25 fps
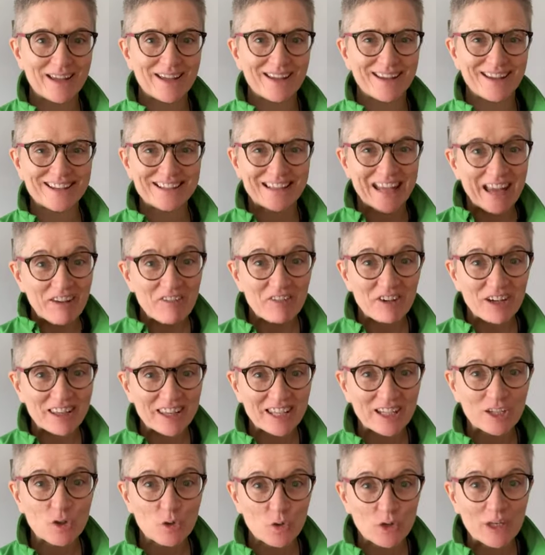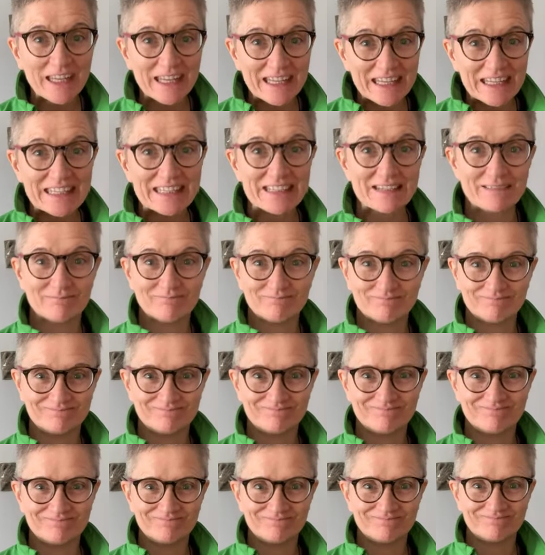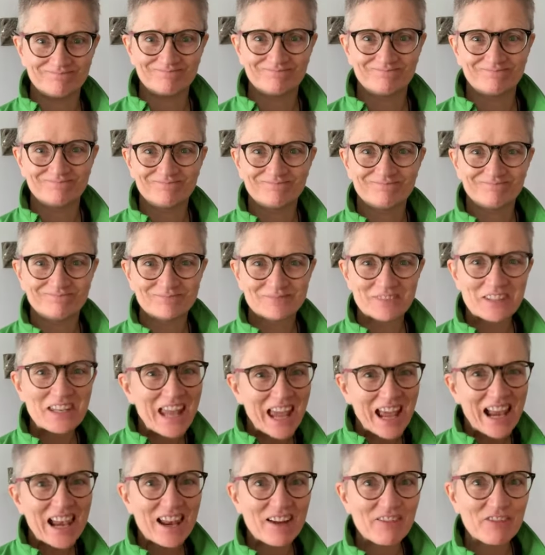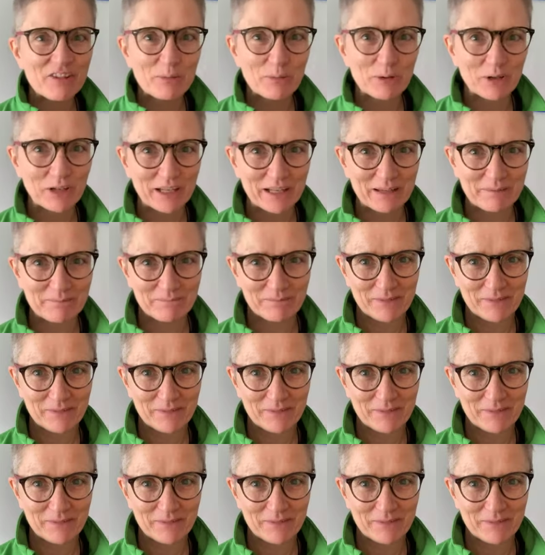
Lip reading: It's everything you need. Tell everybody.